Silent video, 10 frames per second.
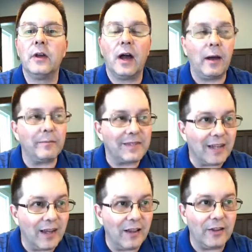I'm
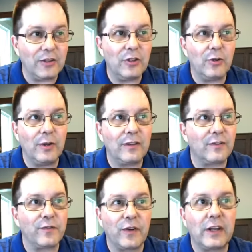telling you, it's
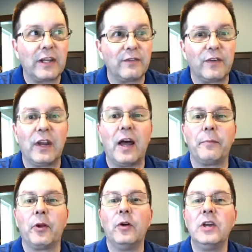freaking
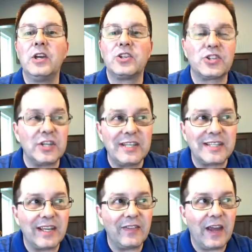phenomenal. She's
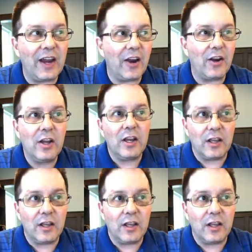in there.